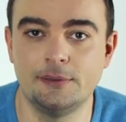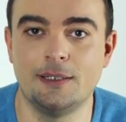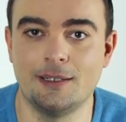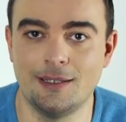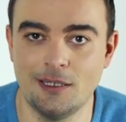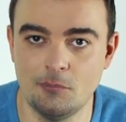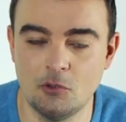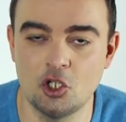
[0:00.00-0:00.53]
The
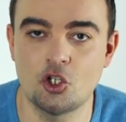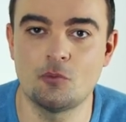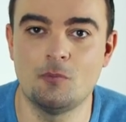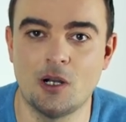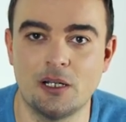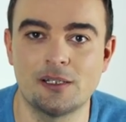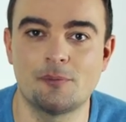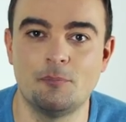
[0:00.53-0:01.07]
image
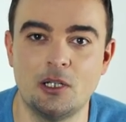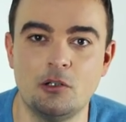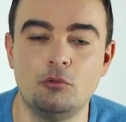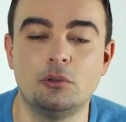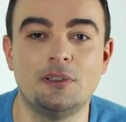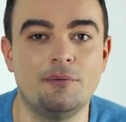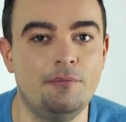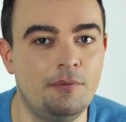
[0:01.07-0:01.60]
must be
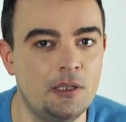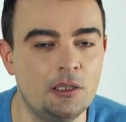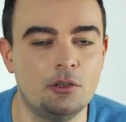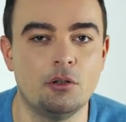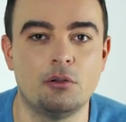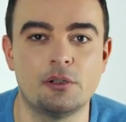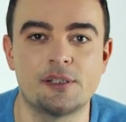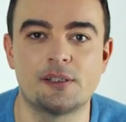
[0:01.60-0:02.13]
good. The
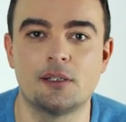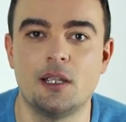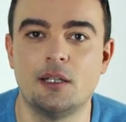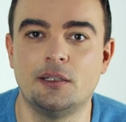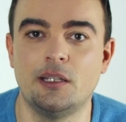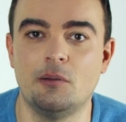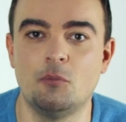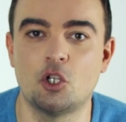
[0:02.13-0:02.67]
videos,
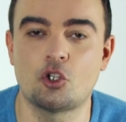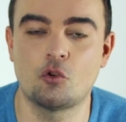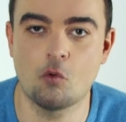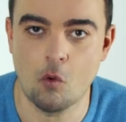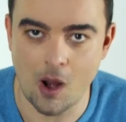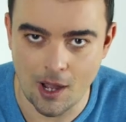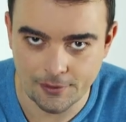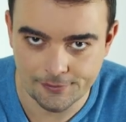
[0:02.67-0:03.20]
the image
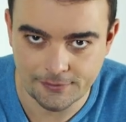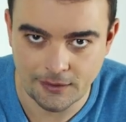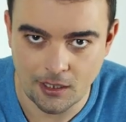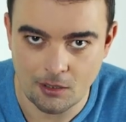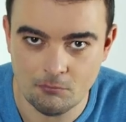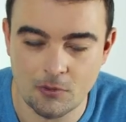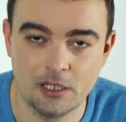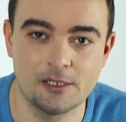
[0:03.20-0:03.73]

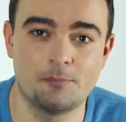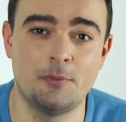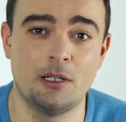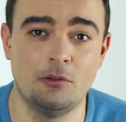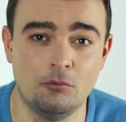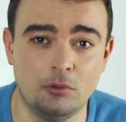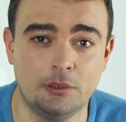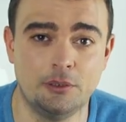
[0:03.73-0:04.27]
quality must be
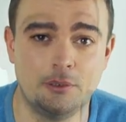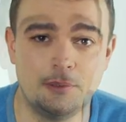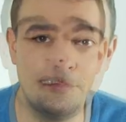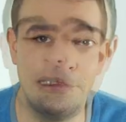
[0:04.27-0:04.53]
good.